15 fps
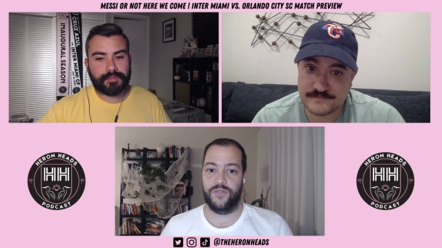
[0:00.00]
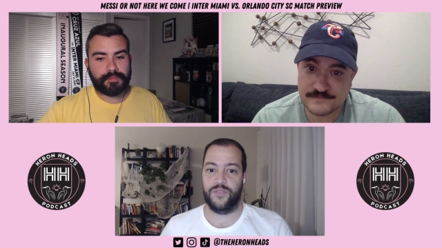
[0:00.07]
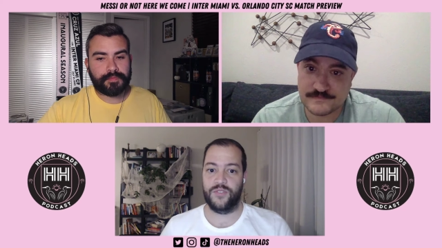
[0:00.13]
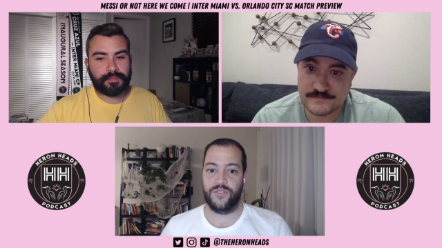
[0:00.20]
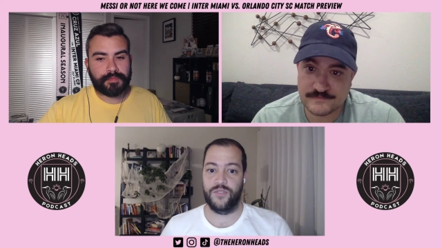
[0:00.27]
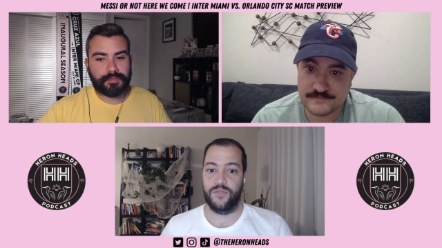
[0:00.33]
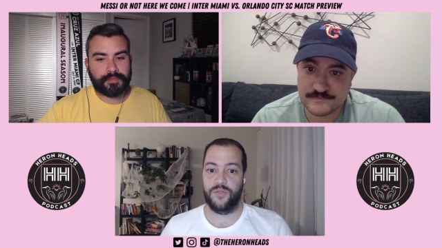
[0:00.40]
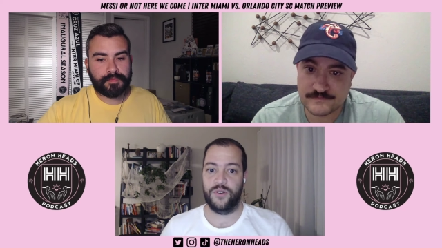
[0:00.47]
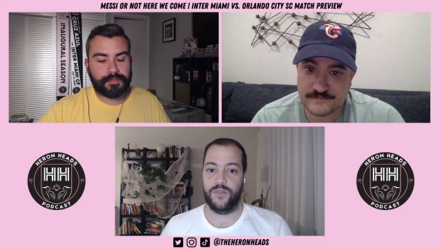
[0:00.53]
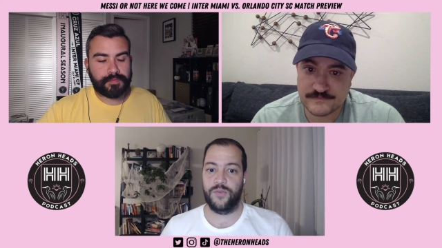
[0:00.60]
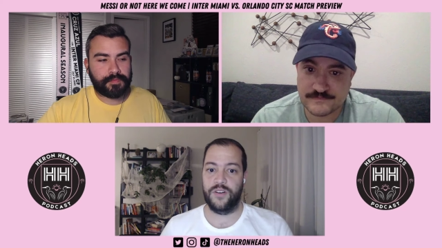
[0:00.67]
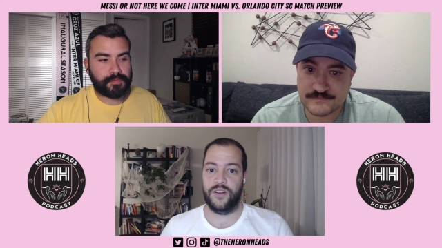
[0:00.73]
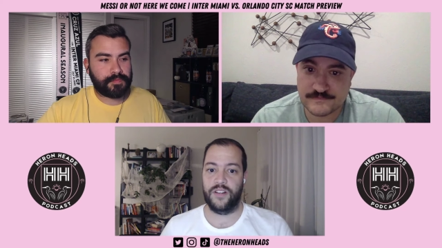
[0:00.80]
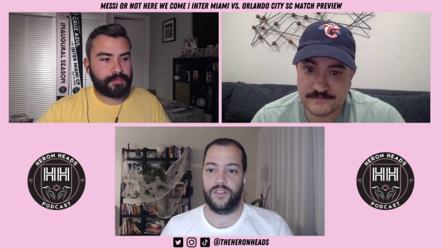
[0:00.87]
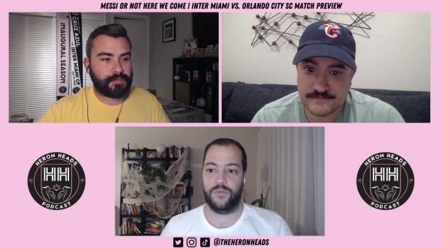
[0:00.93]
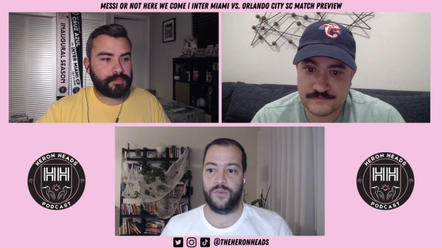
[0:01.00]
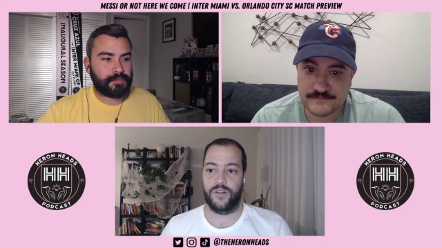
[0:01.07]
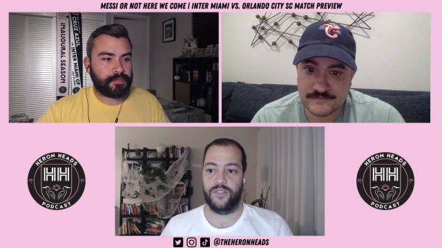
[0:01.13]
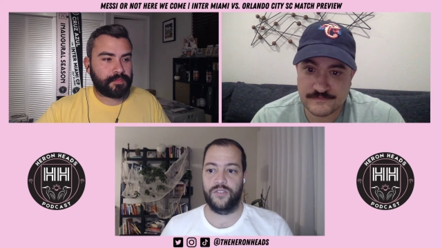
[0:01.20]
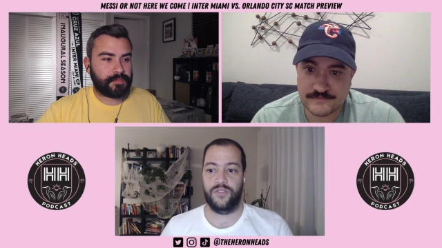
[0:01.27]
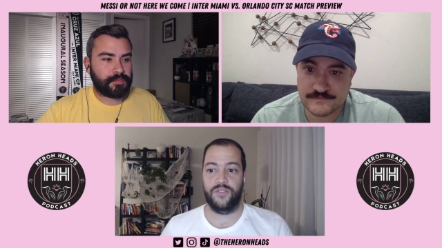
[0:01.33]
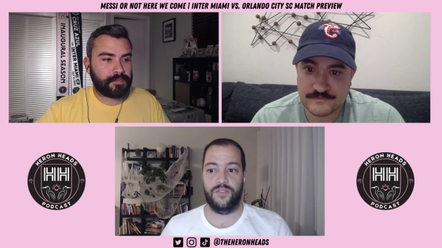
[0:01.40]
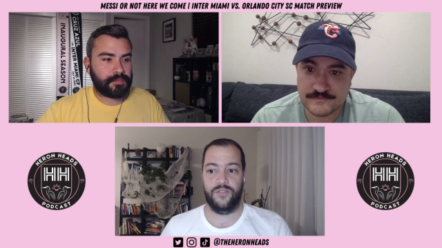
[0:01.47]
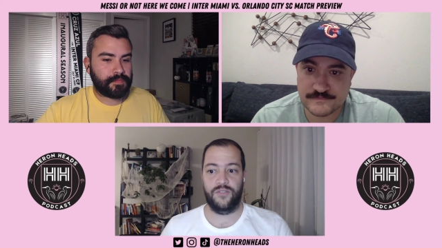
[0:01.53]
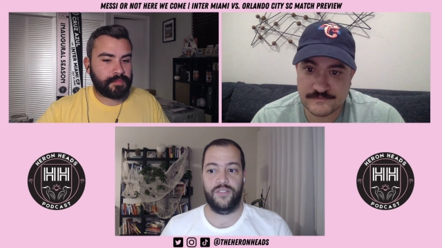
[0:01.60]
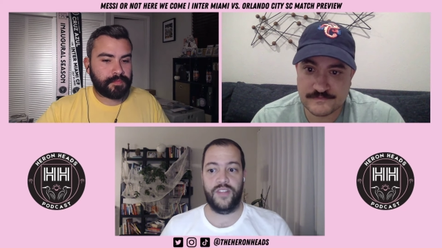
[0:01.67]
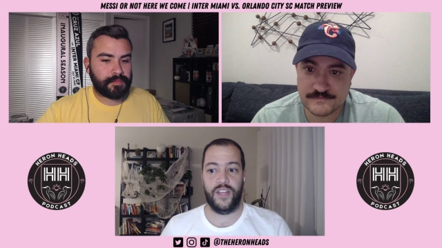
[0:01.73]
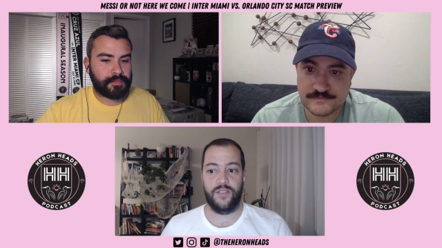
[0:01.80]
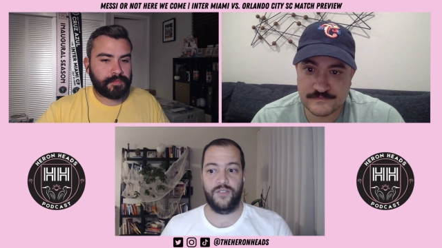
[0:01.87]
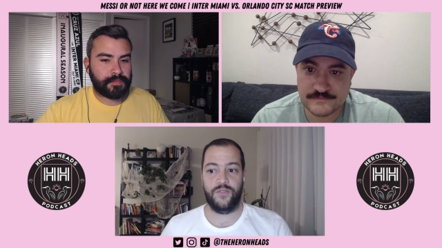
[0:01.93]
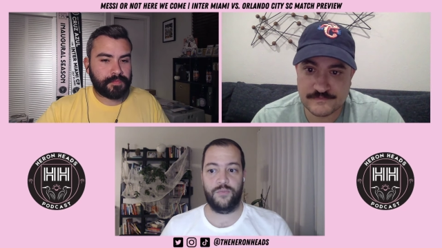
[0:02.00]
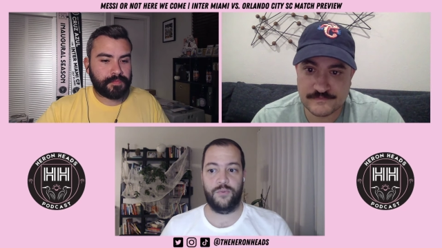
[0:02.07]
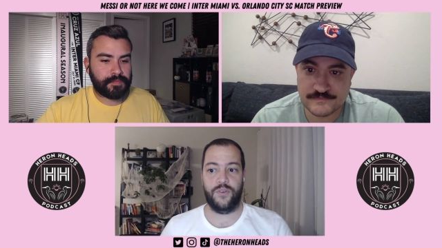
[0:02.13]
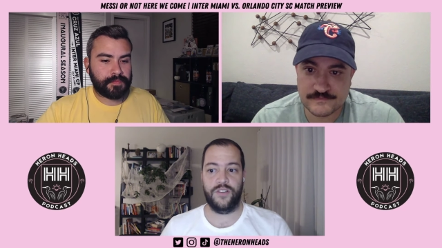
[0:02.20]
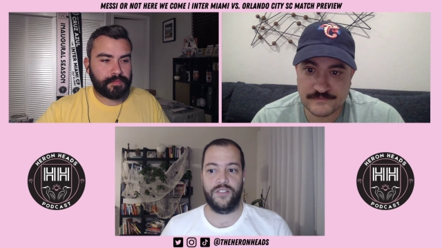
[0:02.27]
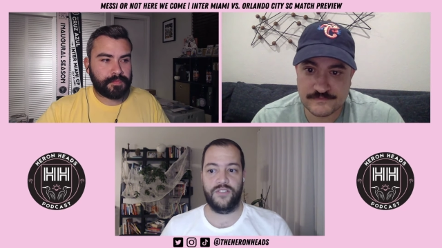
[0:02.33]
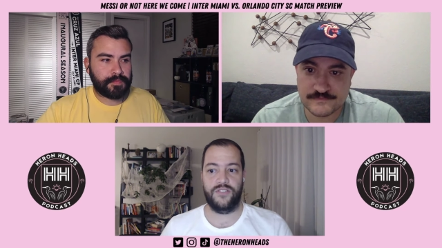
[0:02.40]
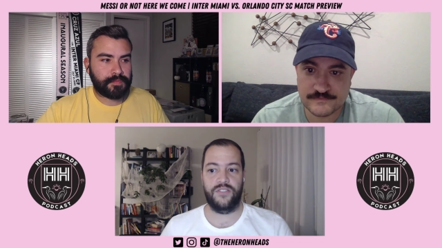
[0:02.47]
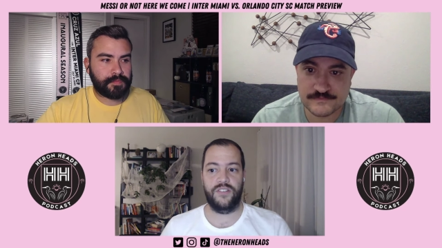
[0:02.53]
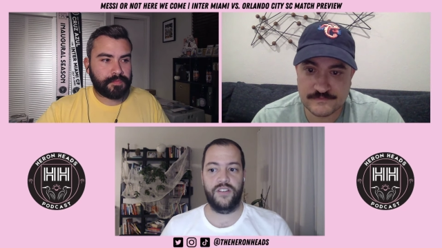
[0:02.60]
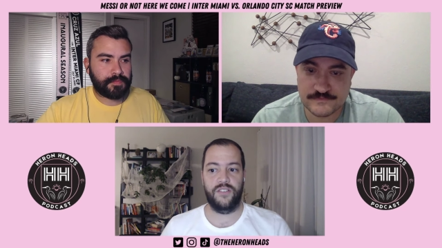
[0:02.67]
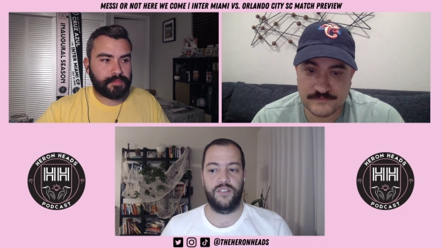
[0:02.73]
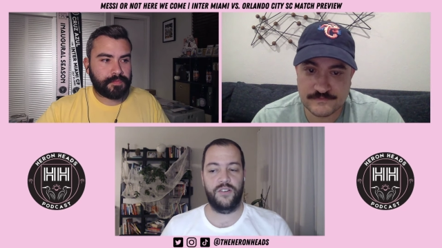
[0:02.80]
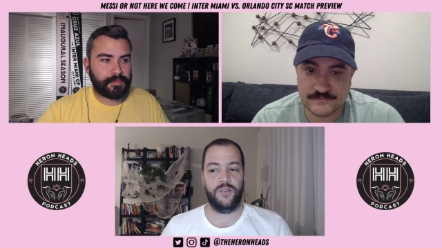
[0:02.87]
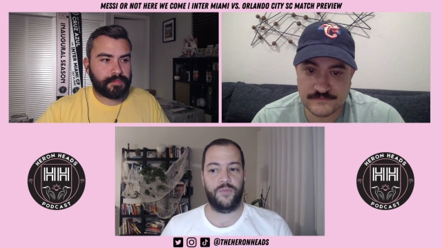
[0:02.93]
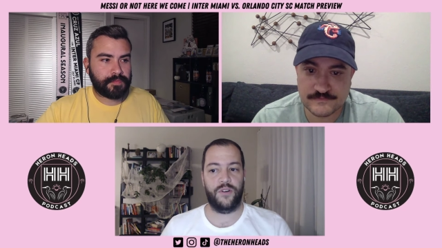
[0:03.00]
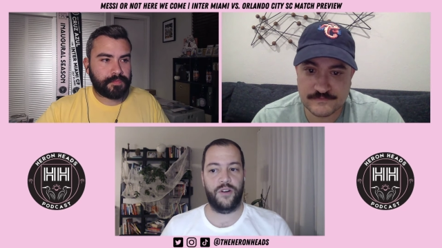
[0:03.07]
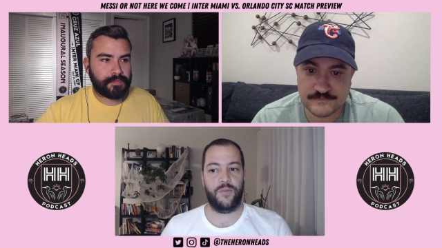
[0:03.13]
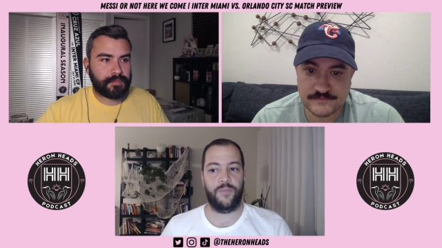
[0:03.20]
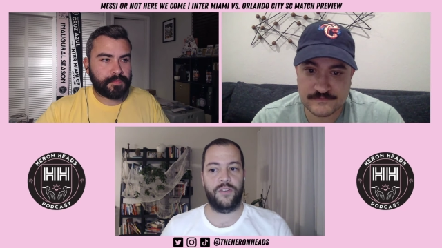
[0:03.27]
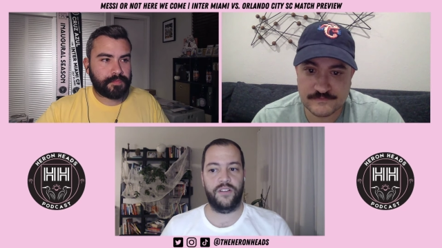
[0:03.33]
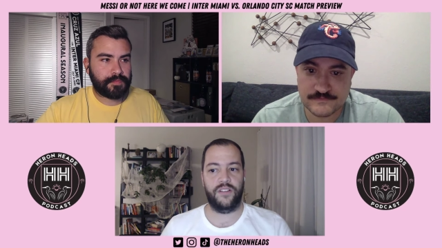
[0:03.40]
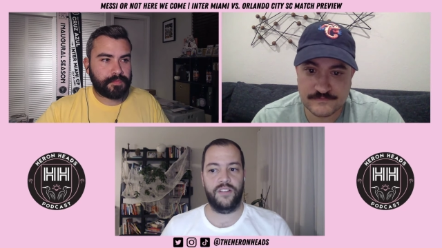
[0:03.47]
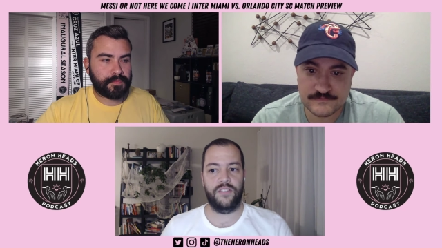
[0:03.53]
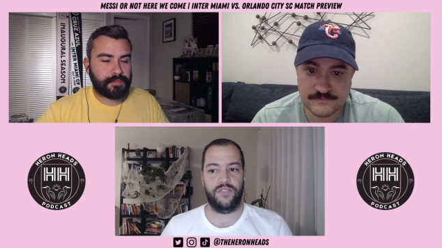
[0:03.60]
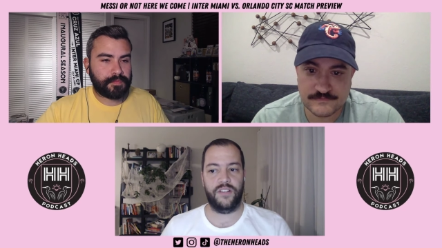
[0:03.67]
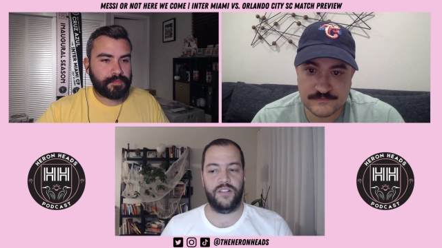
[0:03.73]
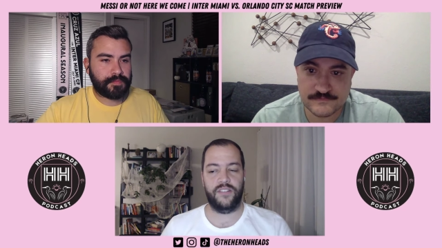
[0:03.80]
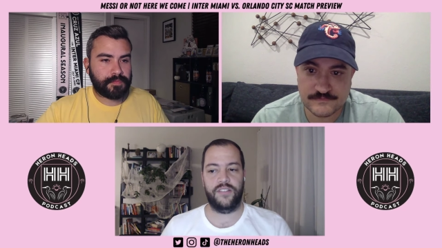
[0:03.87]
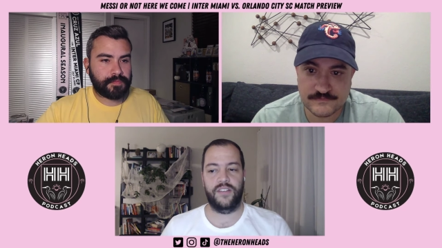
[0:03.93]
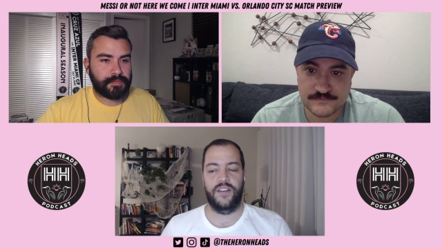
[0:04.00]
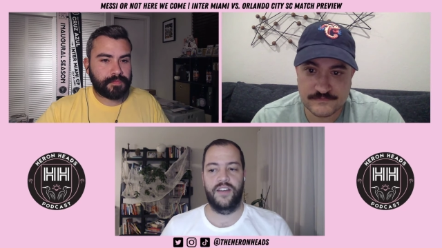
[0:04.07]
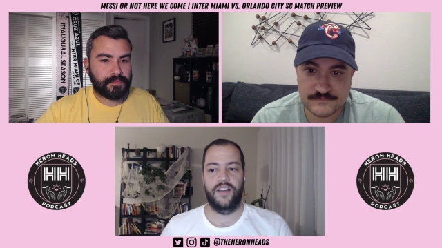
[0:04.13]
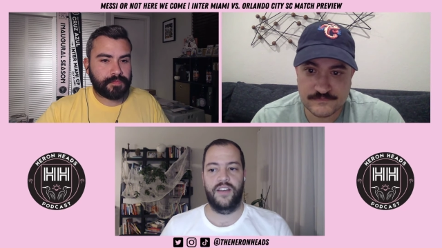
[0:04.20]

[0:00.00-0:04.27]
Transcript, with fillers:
Speaker 1: 4 2 3 1 as well? To David's point, just to give a little more help on the defense,